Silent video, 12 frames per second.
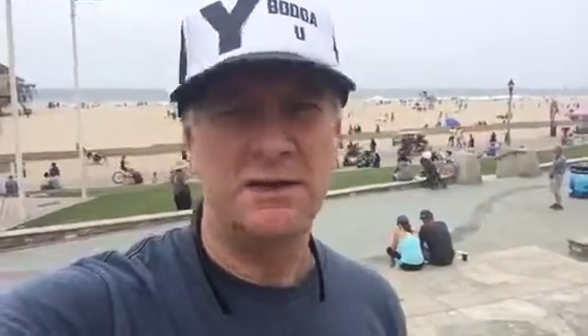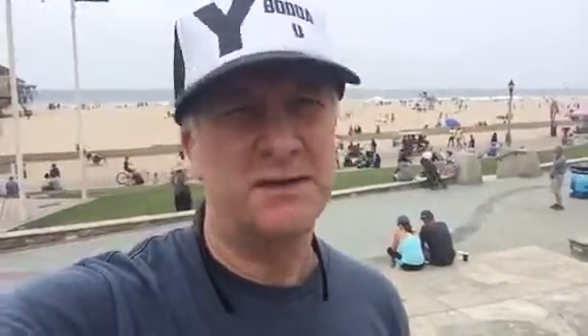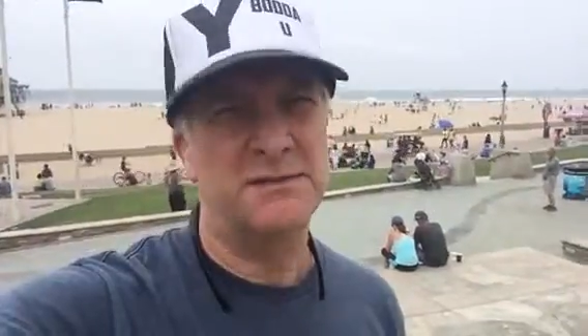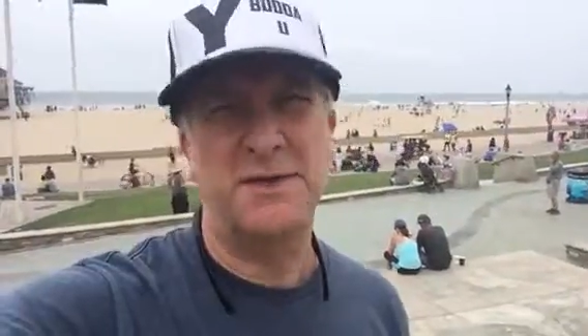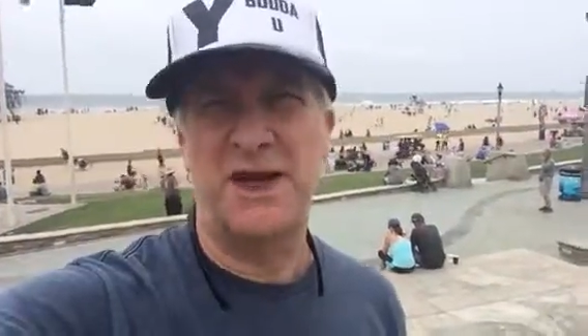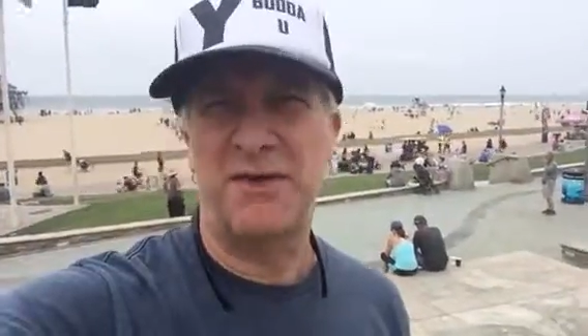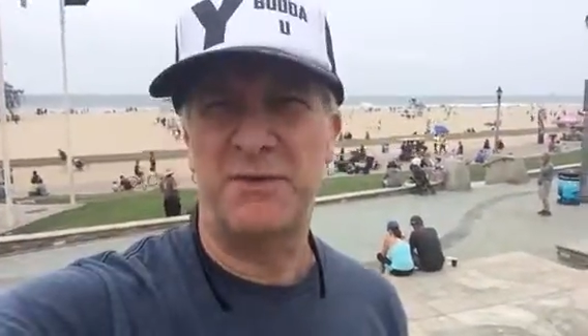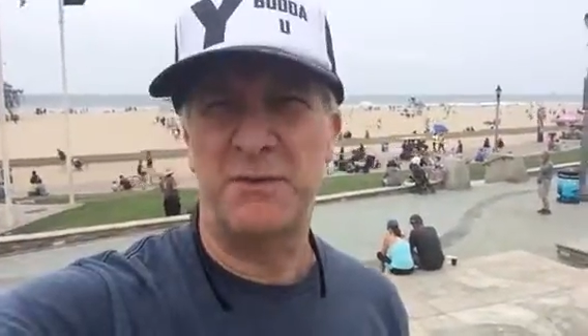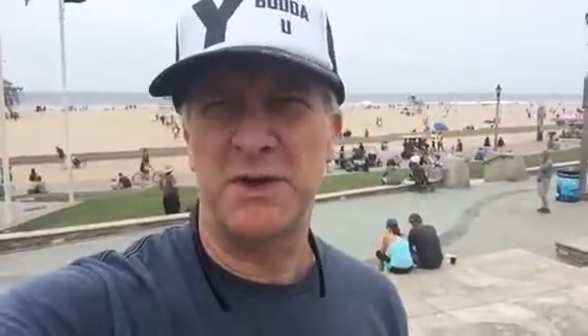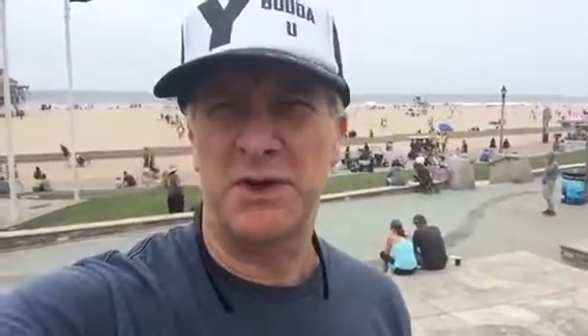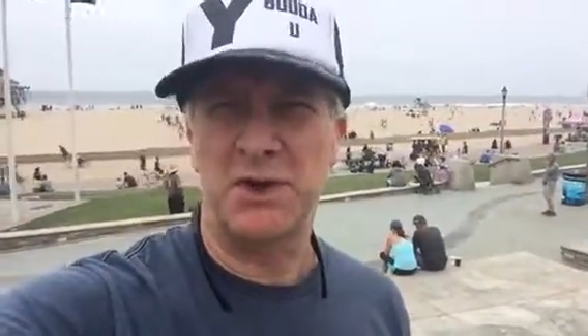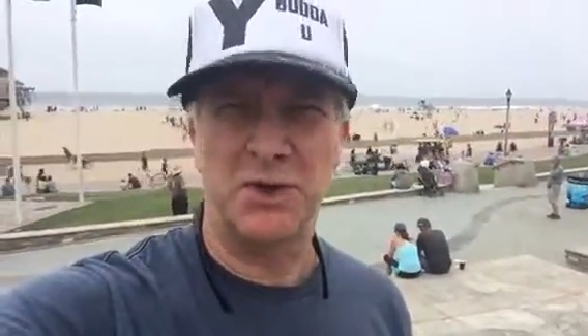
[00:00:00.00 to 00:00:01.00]
Doesn't mean you have to
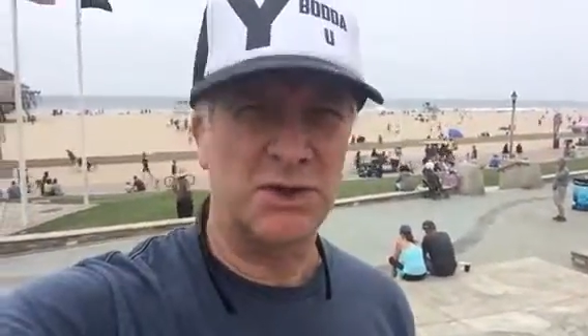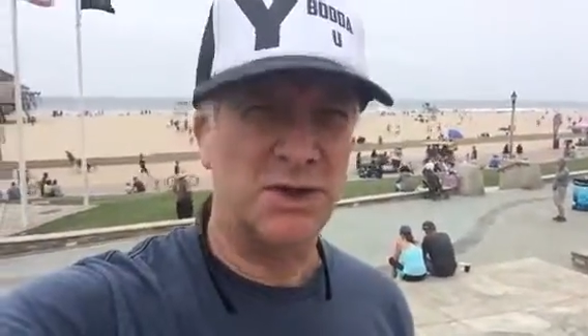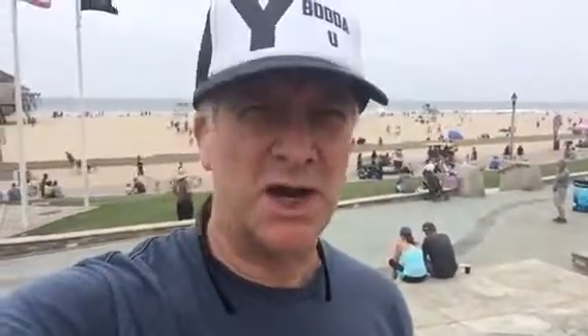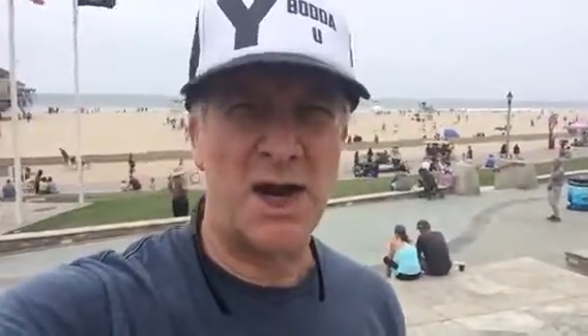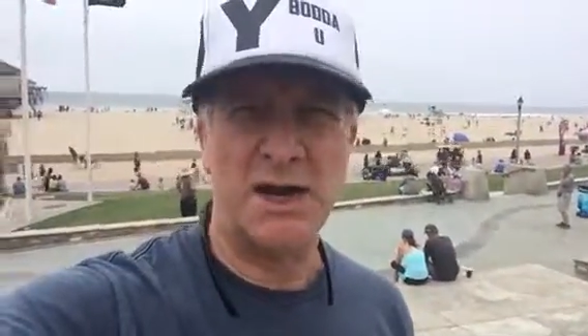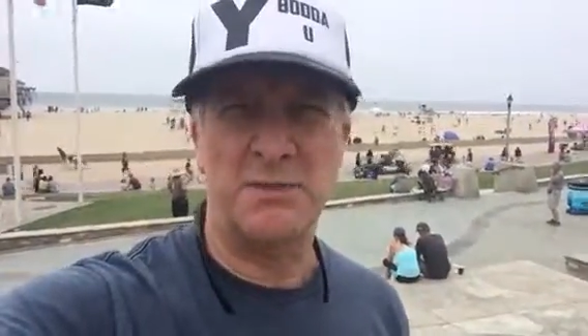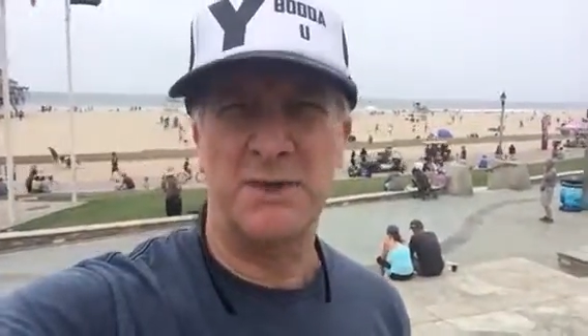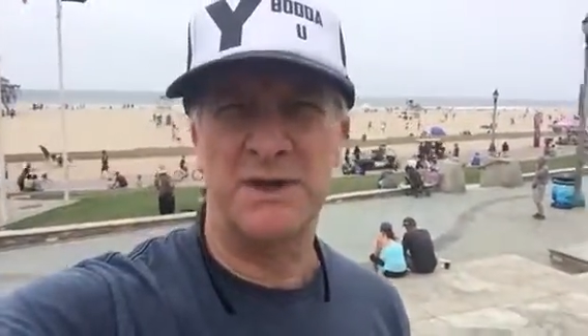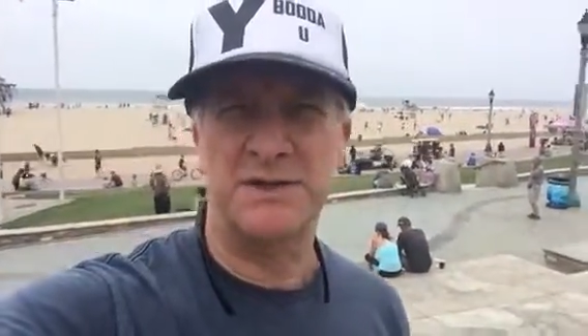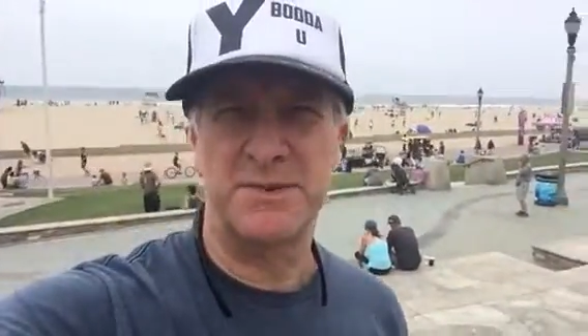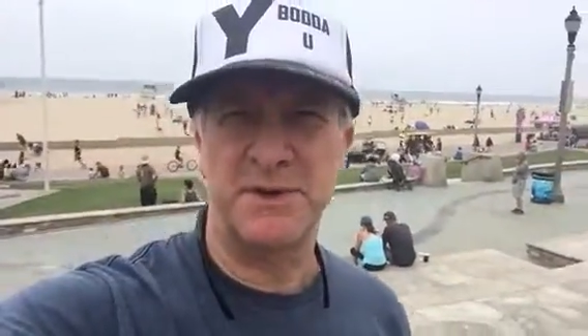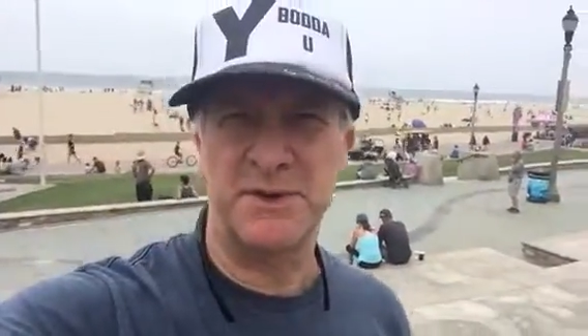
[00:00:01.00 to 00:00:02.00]
be a good guy to be
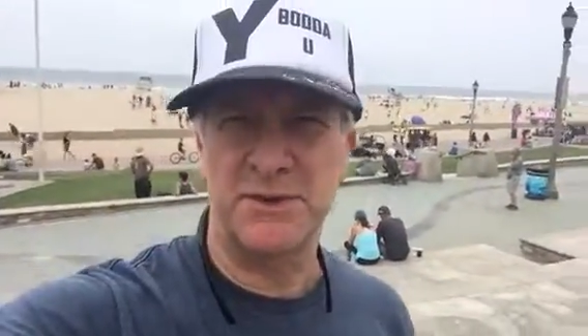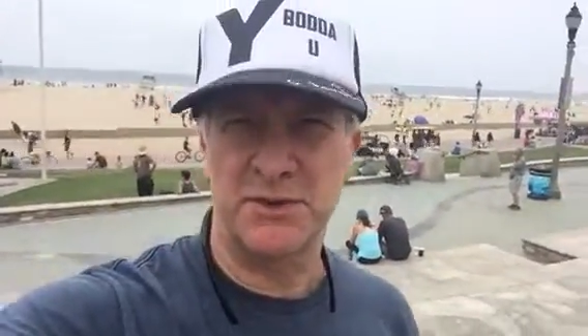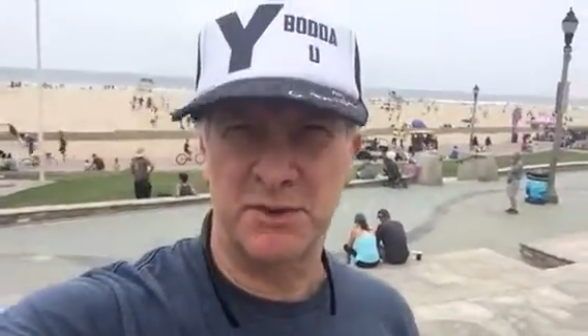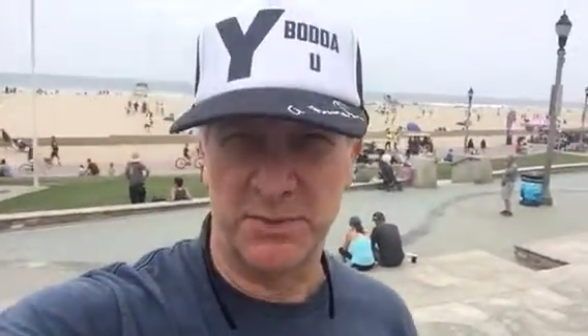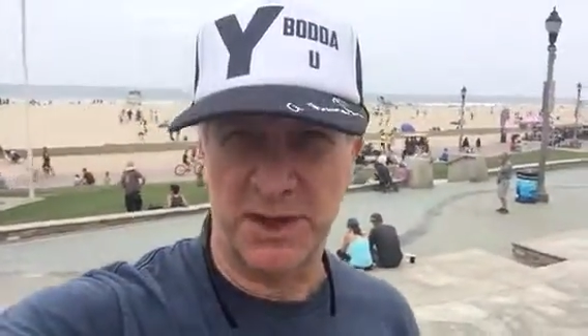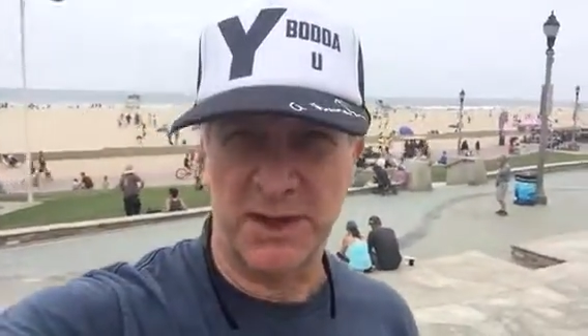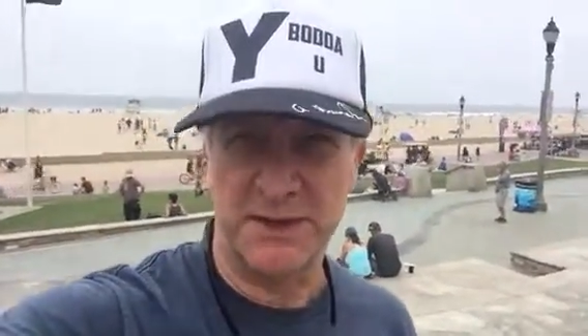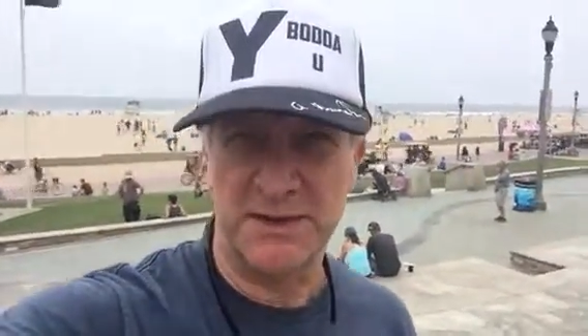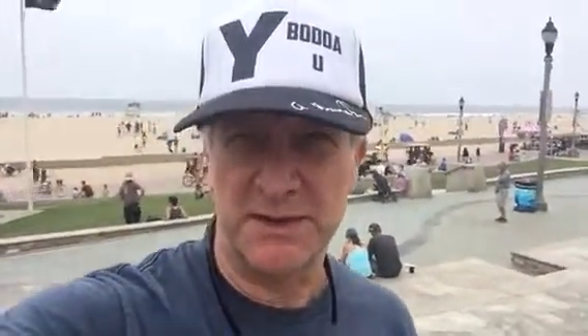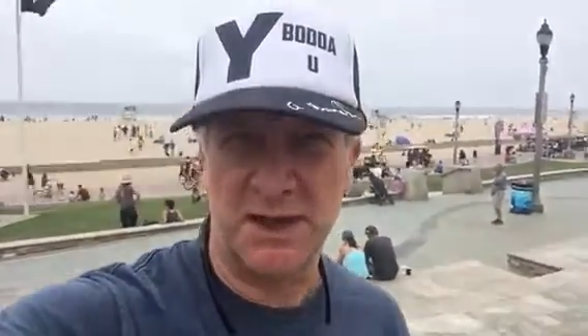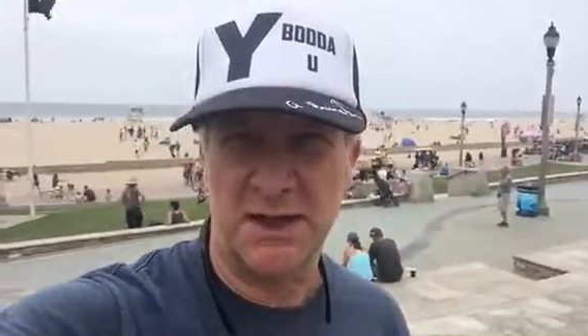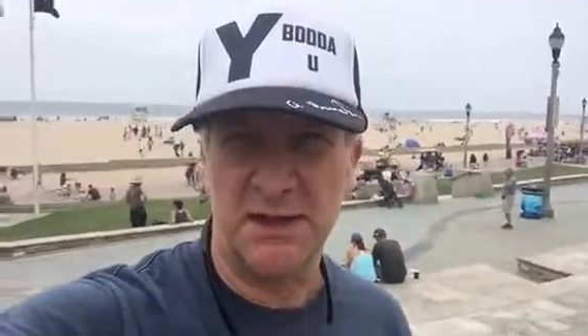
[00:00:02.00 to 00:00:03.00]
spiritual, but
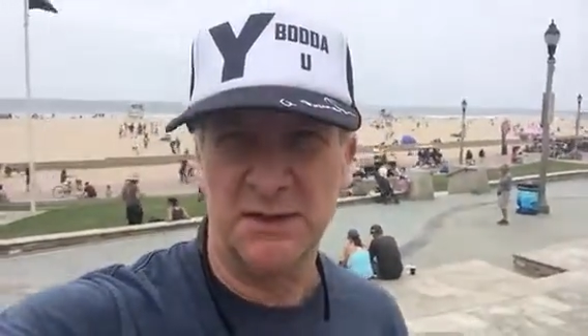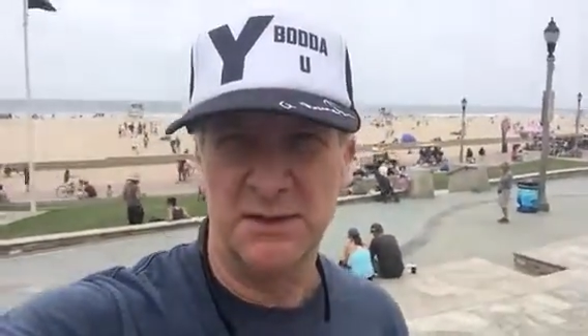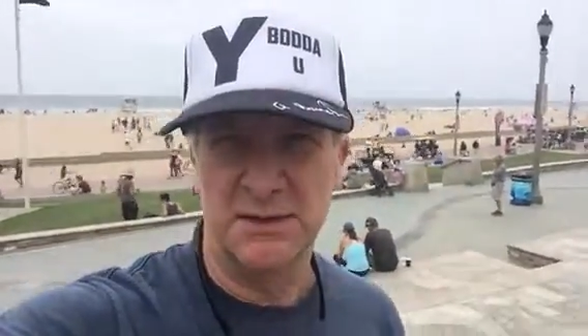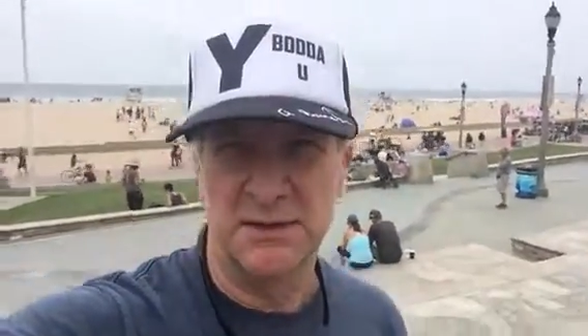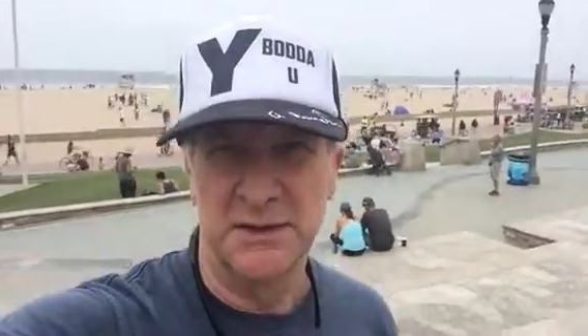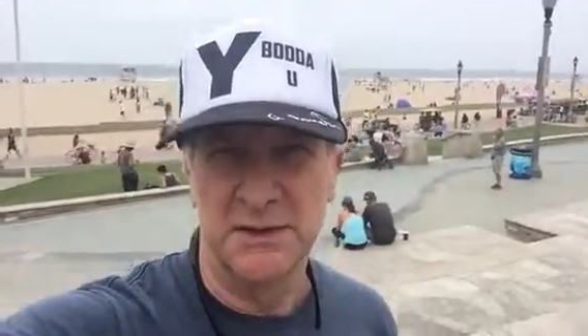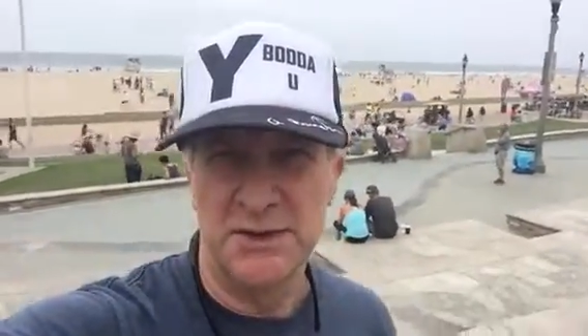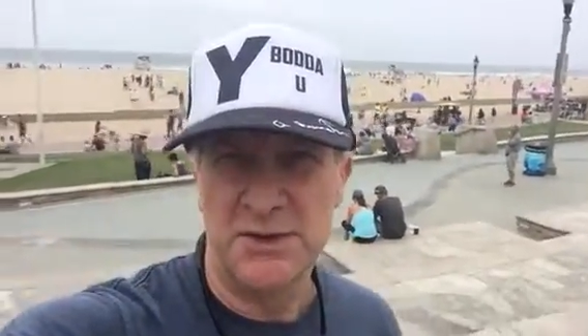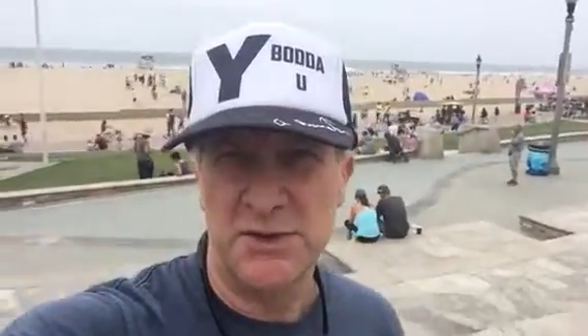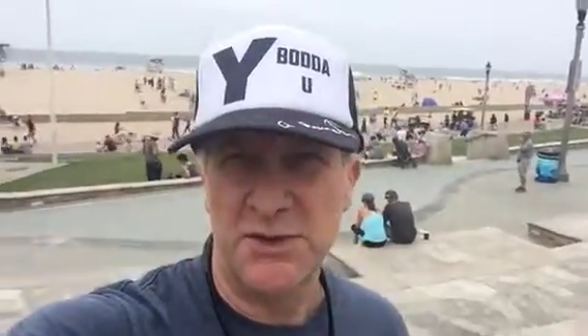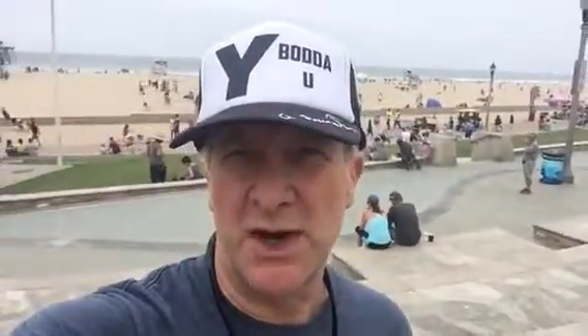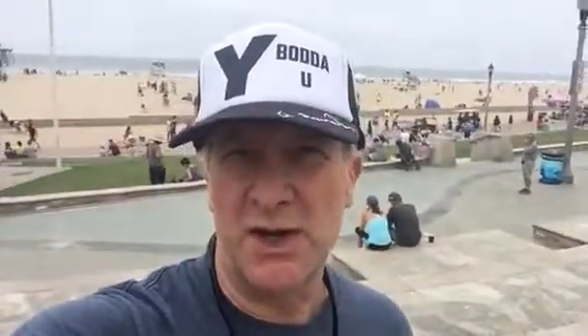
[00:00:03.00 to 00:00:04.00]
it
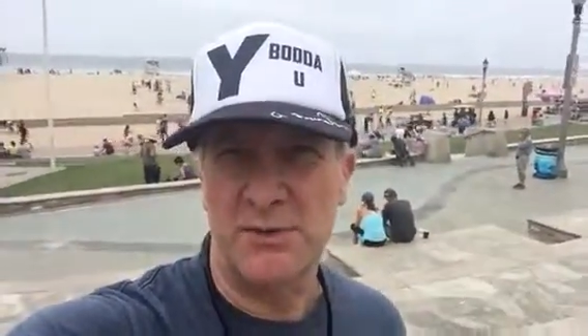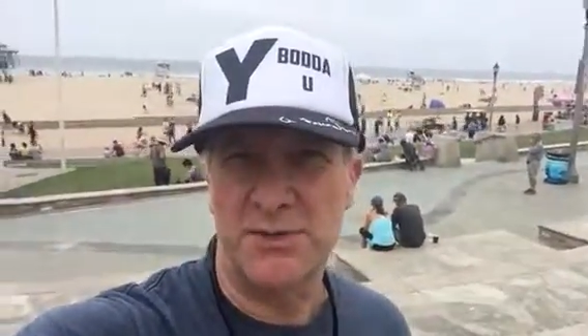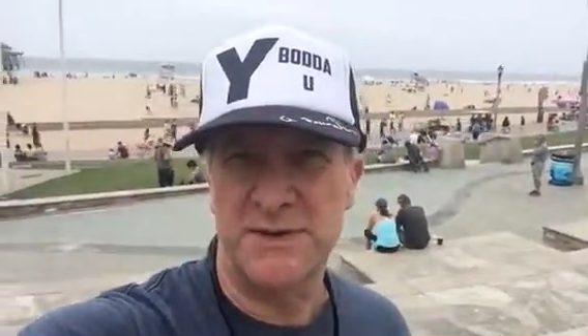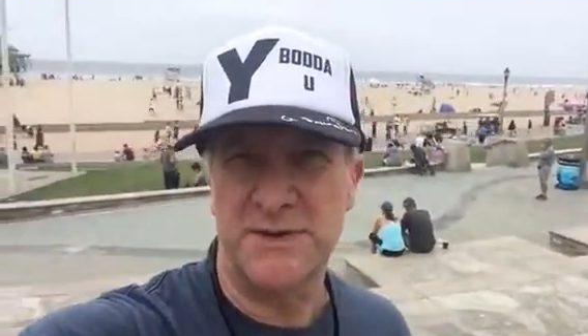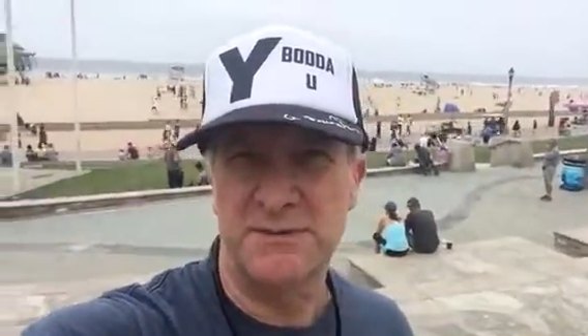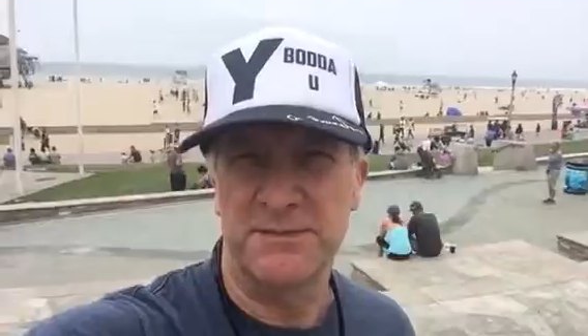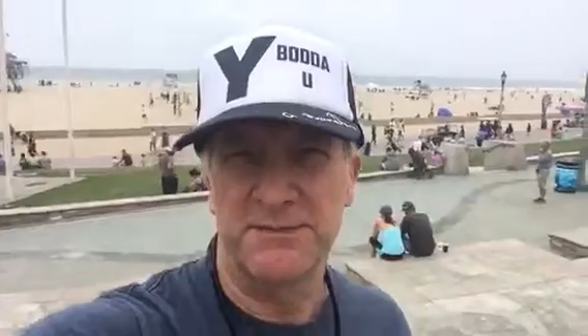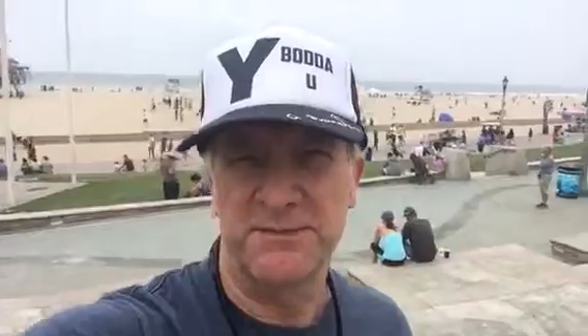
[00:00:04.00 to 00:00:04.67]
sure helps.